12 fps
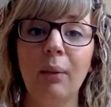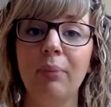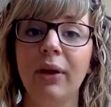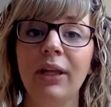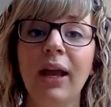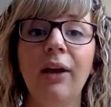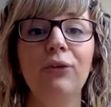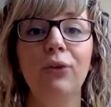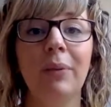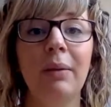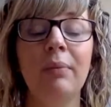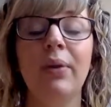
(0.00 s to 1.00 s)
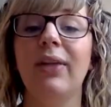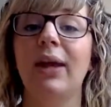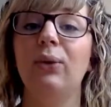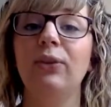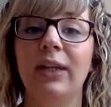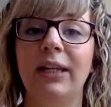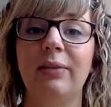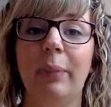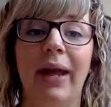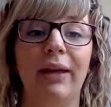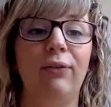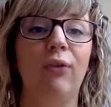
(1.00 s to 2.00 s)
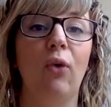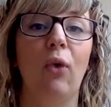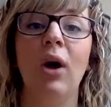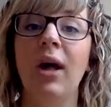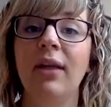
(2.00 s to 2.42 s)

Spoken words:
But you have to remember they also need to pay for